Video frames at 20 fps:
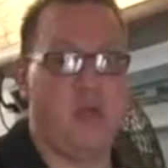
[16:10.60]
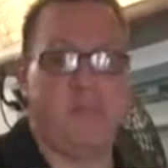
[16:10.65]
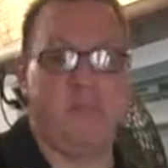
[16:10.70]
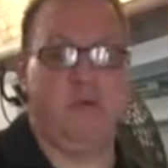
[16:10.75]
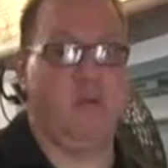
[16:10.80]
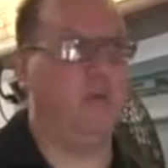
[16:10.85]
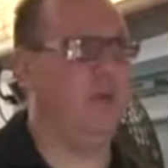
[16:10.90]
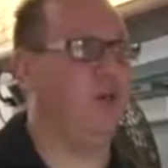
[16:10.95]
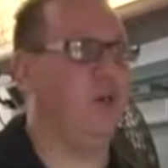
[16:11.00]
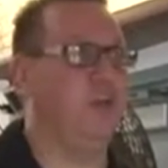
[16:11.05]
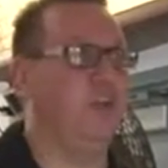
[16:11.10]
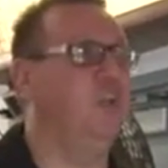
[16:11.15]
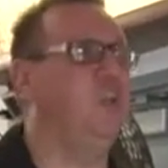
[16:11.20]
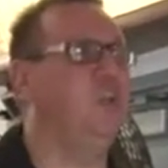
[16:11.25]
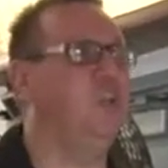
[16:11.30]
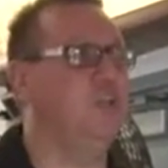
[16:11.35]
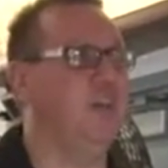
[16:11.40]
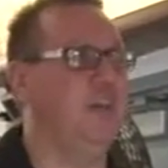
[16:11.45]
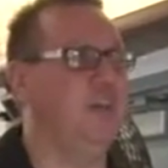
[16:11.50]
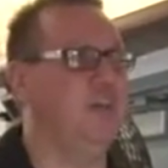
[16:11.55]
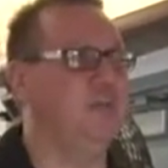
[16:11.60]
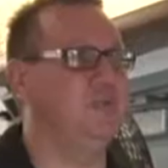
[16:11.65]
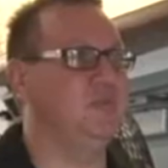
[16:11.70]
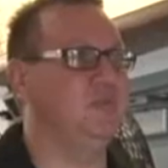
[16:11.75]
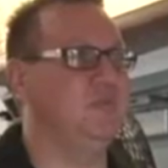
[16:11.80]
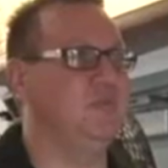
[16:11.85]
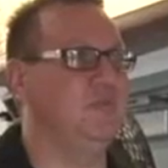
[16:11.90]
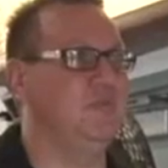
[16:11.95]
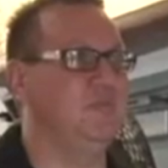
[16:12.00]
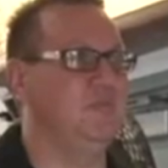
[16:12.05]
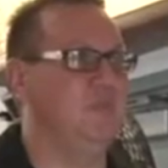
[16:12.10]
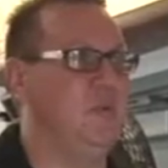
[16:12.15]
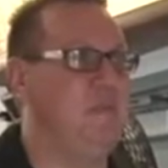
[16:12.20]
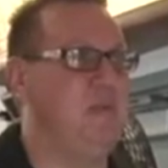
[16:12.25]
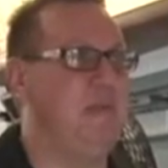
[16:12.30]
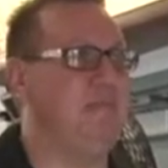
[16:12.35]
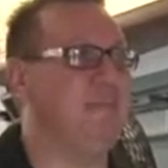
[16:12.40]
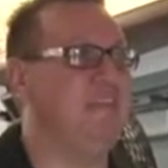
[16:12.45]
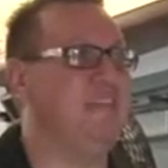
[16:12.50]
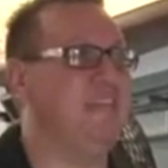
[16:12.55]
but we all know that we
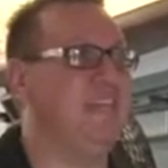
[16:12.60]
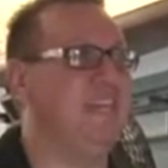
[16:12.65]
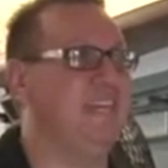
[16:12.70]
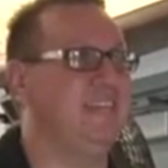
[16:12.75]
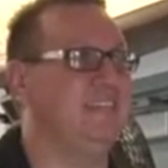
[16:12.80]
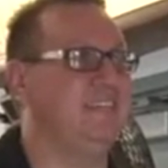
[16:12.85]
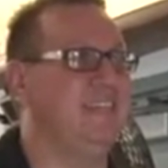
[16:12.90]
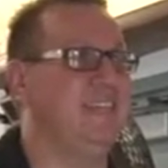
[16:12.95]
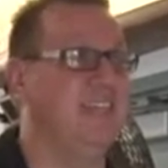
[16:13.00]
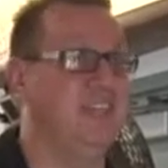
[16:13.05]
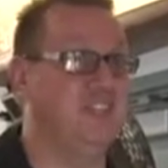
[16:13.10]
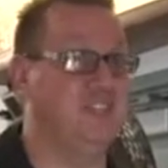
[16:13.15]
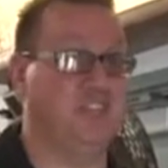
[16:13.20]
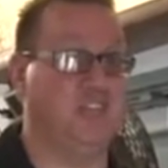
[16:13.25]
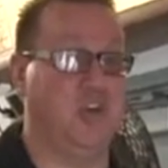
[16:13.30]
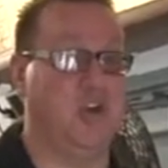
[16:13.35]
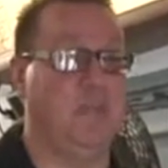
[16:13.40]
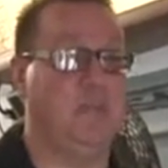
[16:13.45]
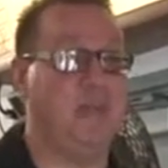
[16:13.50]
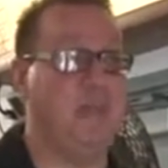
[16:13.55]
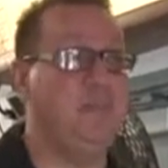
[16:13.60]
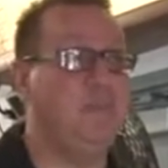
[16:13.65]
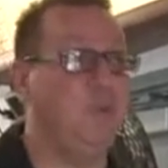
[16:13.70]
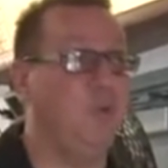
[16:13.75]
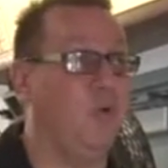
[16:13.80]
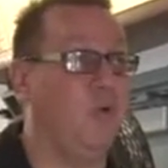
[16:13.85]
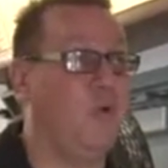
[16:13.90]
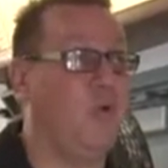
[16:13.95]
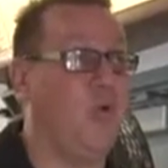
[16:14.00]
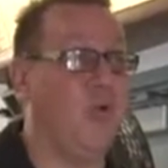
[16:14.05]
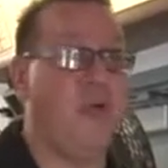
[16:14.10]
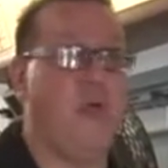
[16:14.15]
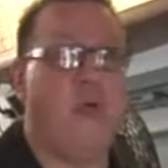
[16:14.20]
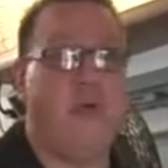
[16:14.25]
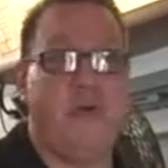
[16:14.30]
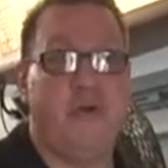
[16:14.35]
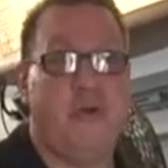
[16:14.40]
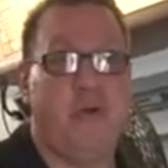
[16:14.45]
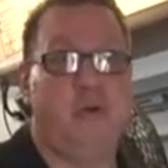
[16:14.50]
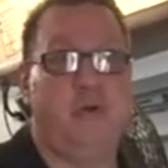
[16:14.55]
make mistakes, and that there are people
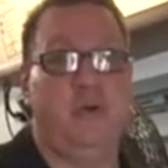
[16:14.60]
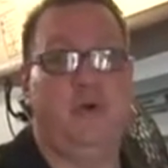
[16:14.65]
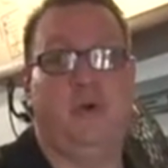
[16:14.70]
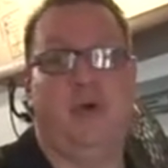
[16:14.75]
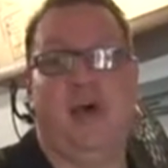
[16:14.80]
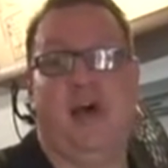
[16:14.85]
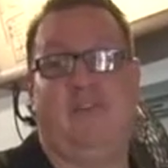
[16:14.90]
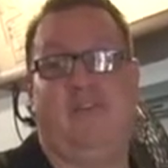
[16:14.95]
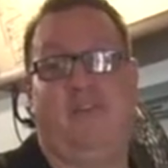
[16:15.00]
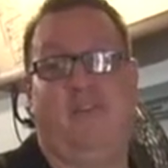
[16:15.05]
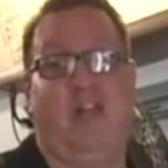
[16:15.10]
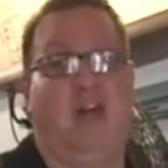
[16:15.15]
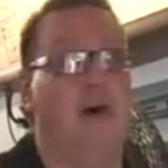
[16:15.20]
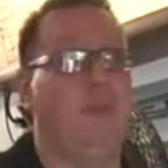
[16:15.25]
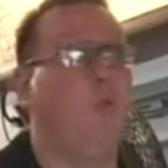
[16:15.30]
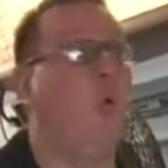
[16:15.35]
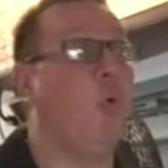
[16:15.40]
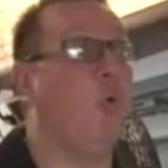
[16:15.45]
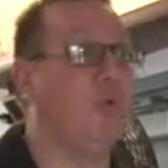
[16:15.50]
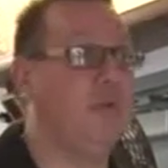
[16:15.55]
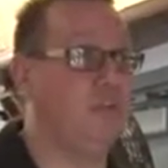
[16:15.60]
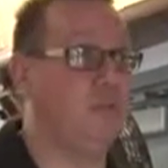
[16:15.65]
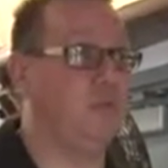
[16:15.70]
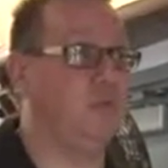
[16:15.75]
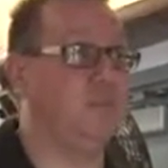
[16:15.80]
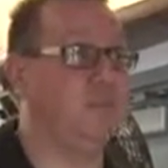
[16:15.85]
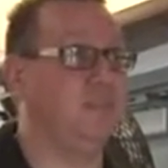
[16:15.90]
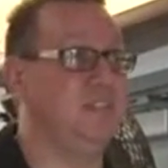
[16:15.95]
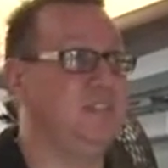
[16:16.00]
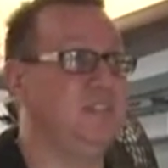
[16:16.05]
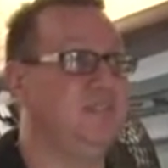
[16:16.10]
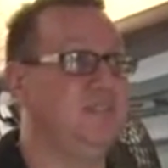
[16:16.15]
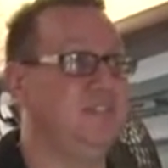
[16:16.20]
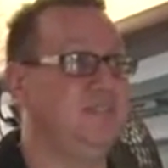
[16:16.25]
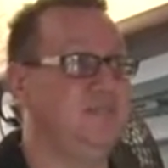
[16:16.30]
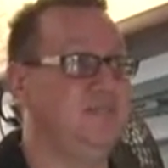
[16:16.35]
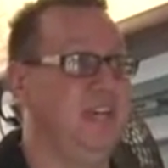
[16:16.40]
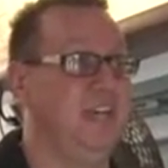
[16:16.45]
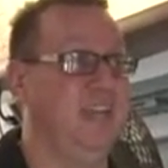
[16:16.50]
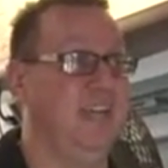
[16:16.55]
who have a lot more resources
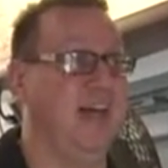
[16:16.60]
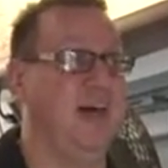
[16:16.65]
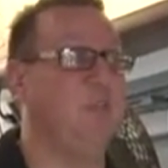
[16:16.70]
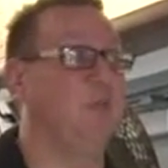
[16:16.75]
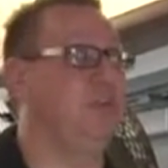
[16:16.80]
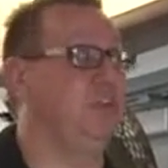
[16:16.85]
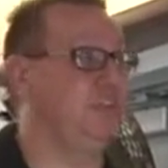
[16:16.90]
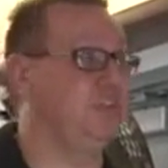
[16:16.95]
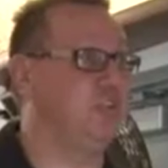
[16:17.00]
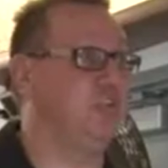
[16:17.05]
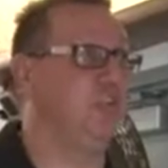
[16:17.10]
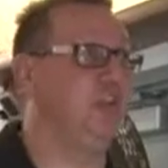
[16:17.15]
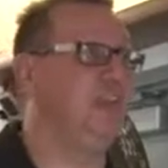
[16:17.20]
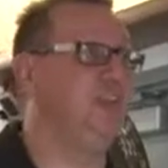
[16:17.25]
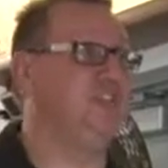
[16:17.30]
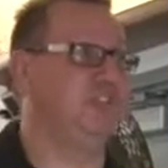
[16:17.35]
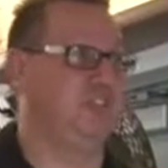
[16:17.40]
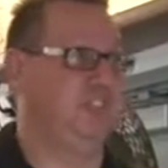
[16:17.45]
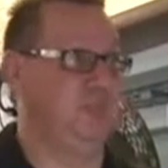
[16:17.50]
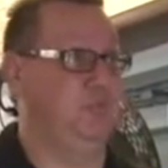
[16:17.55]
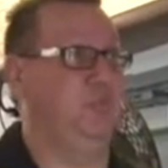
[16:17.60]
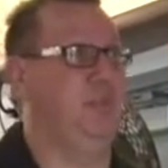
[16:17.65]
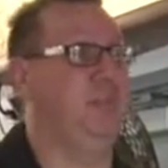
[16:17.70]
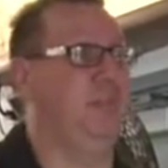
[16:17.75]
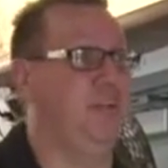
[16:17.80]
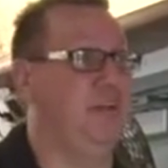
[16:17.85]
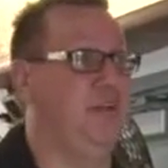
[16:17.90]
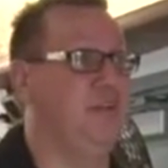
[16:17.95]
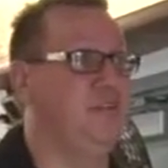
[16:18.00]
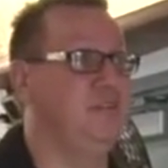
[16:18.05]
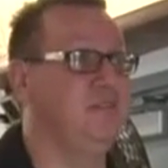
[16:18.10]
and a lot more determination than we do.